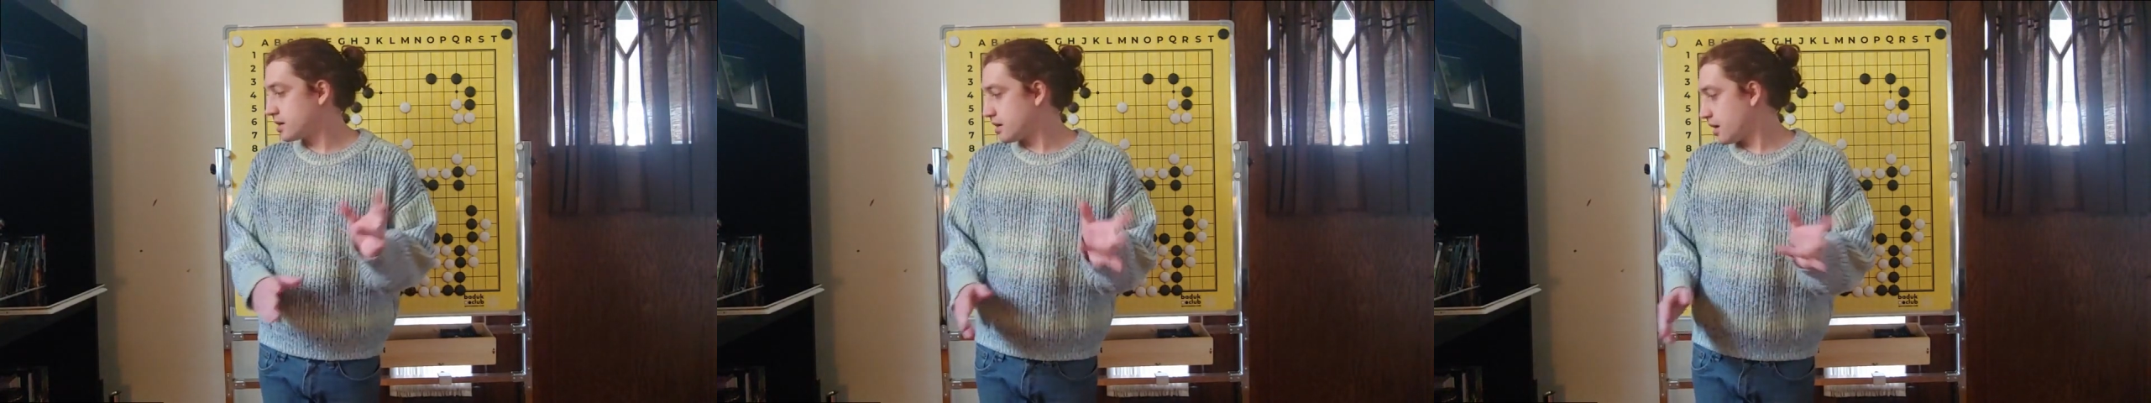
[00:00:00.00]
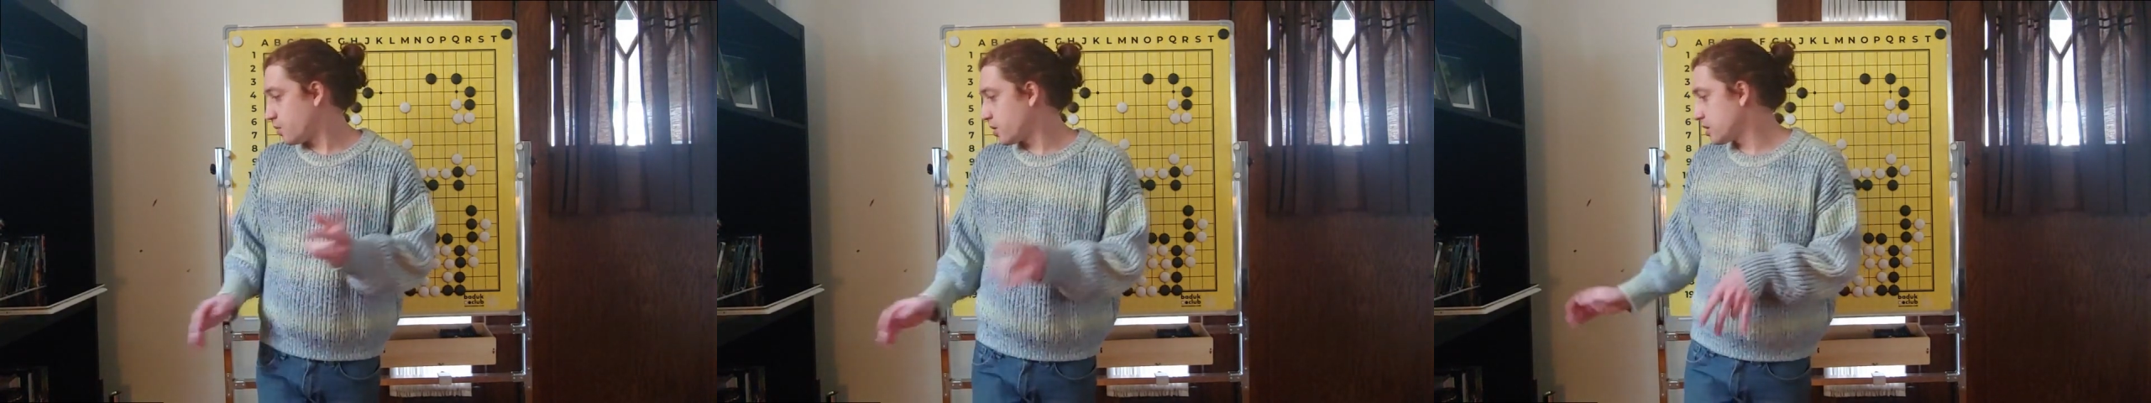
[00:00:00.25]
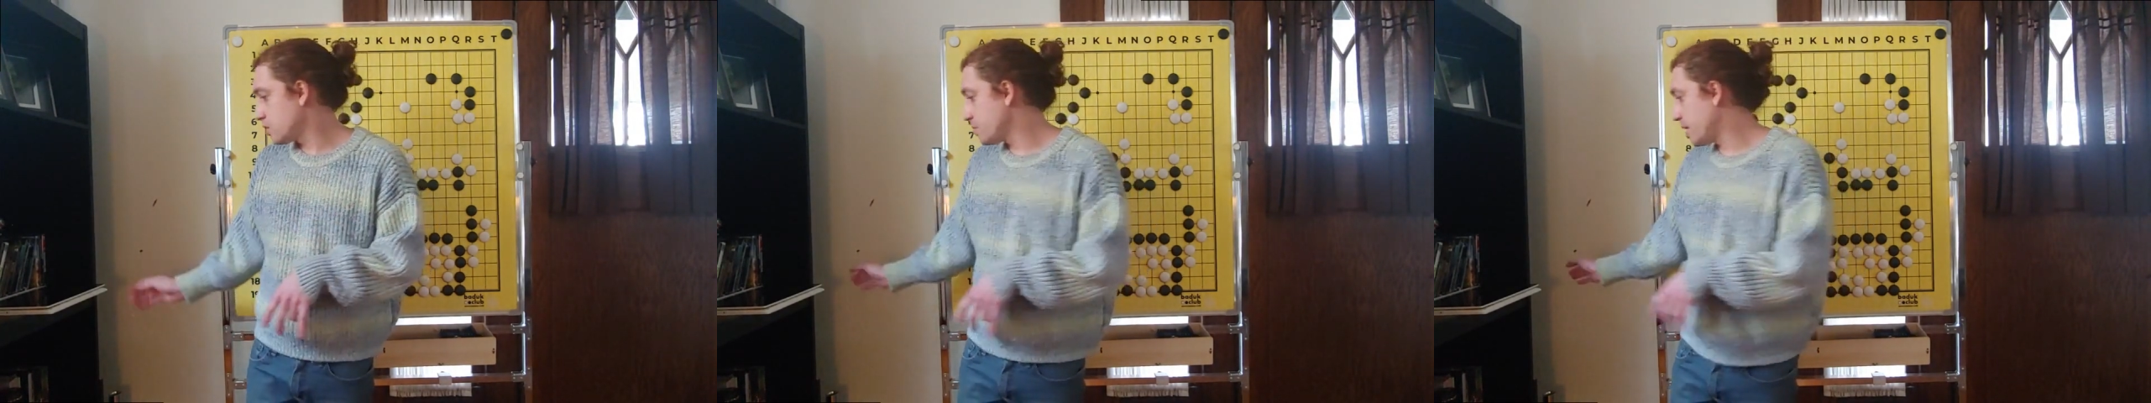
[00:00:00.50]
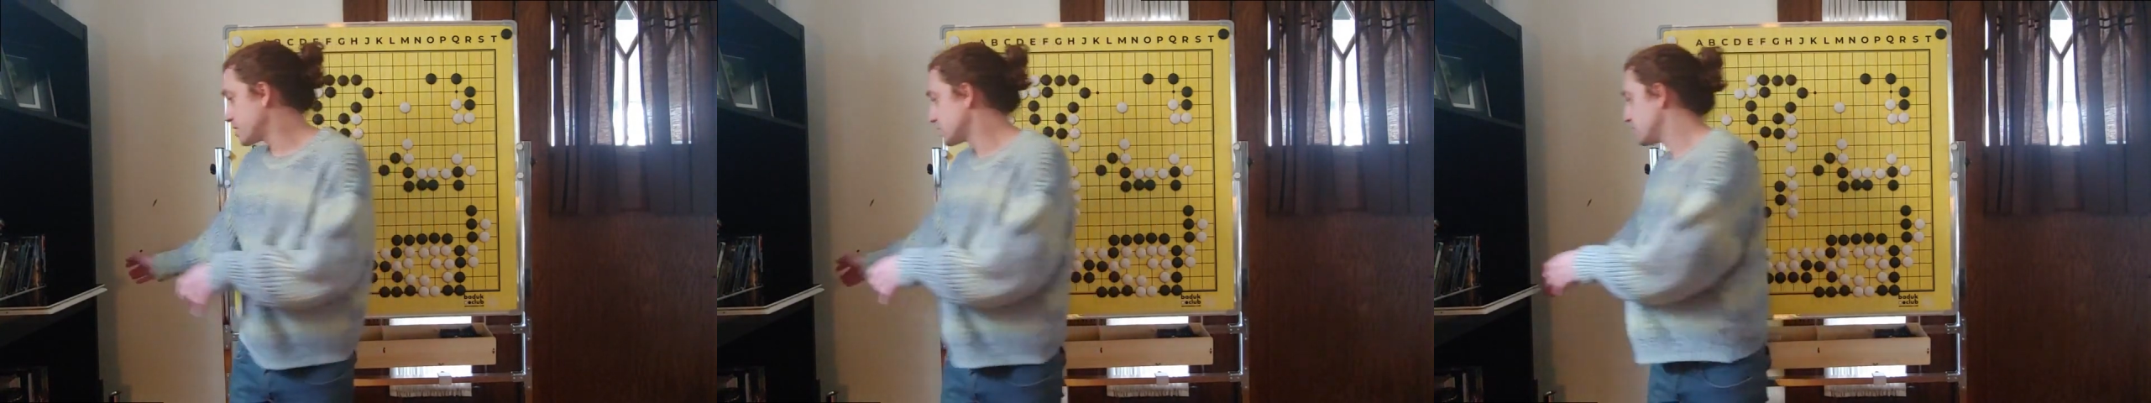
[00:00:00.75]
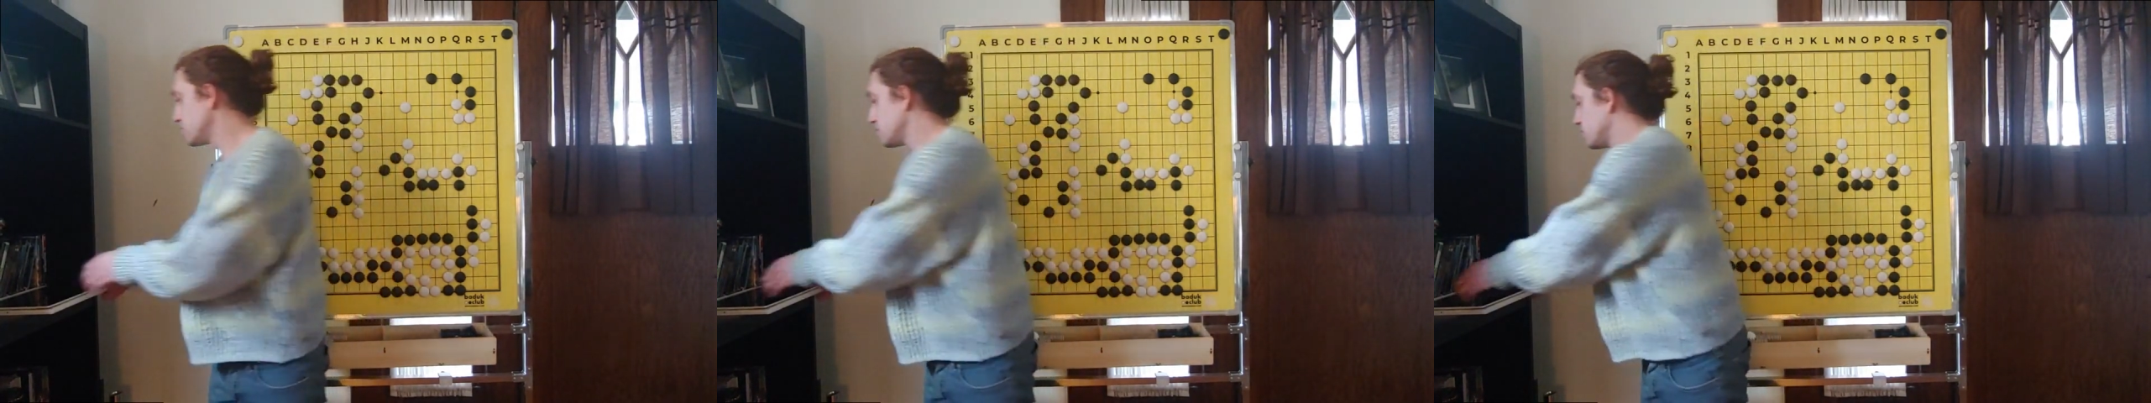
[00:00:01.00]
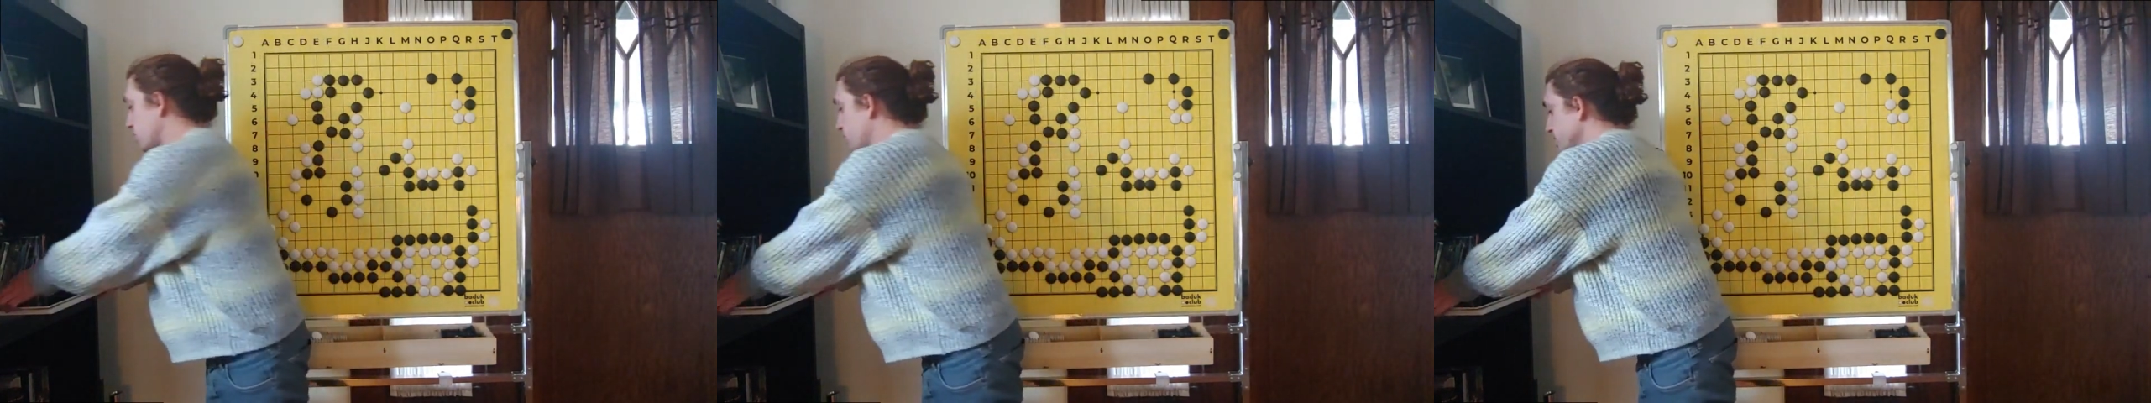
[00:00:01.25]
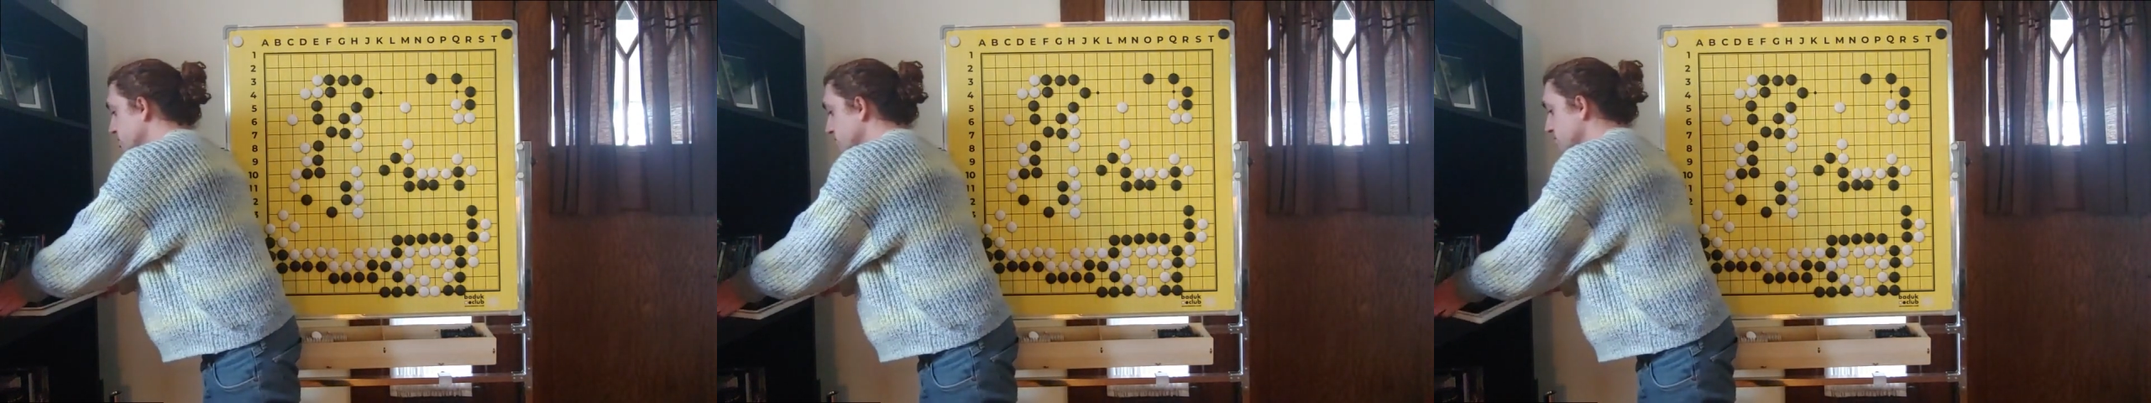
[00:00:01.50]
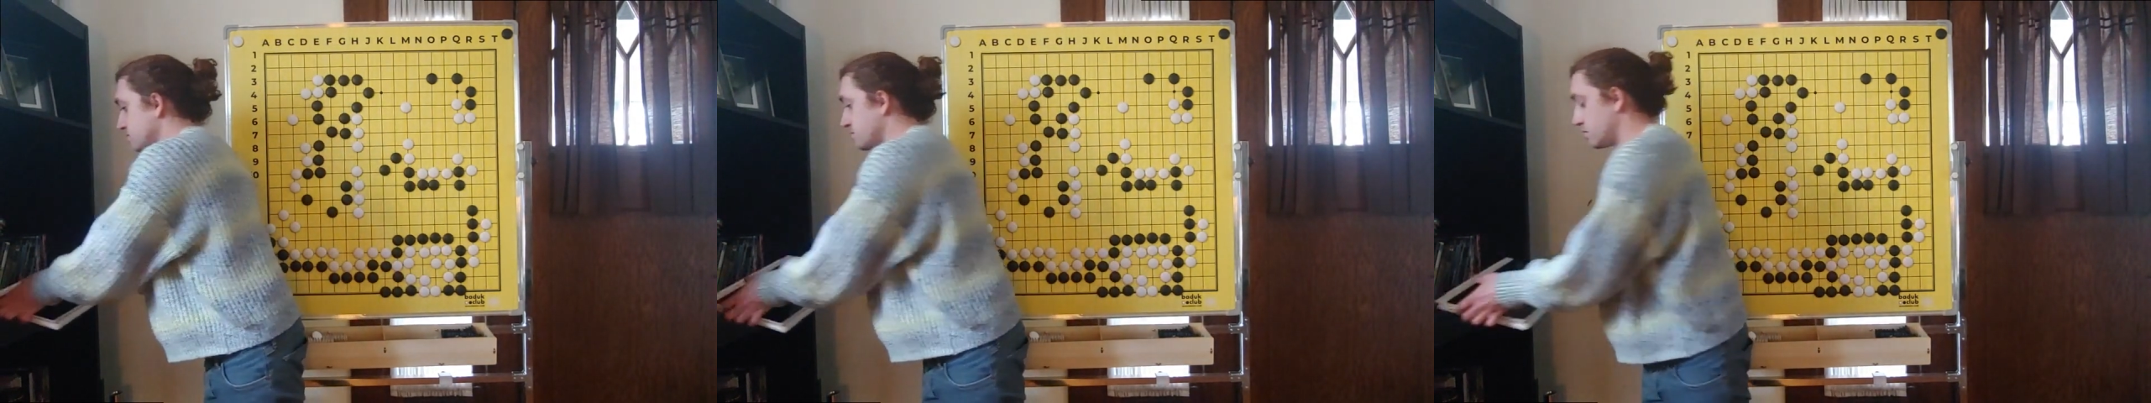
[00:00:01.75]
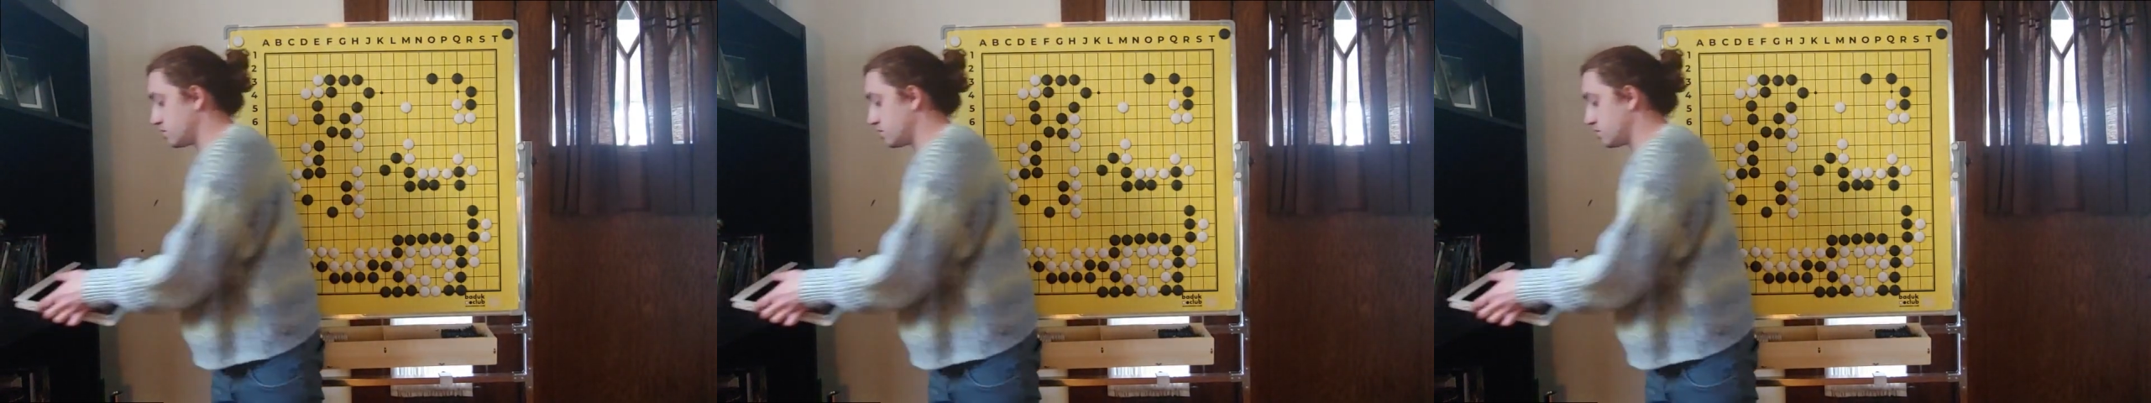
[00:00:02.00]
I want to go back to the original